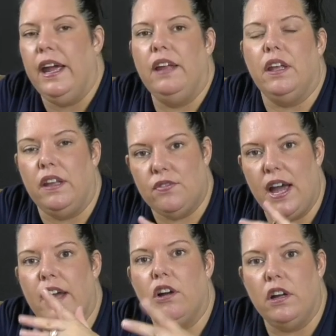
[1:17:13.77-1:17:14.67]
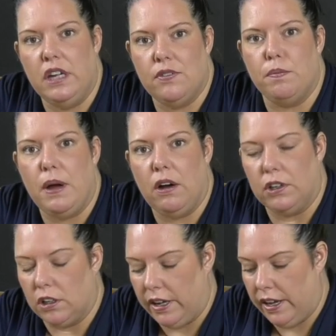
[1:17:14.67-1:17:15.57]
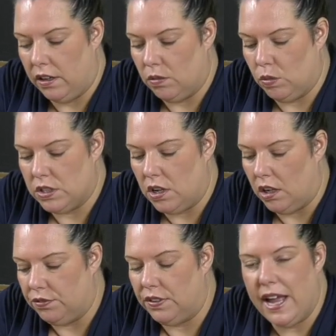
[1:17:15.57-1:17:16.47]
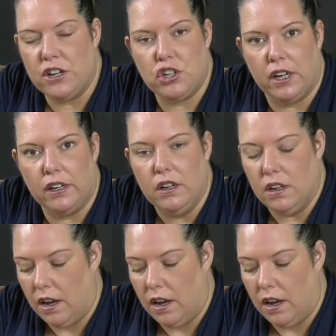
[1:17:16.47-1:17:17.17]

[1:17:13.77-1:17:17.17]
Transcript: and then they've got uneven powder and what's called flashing,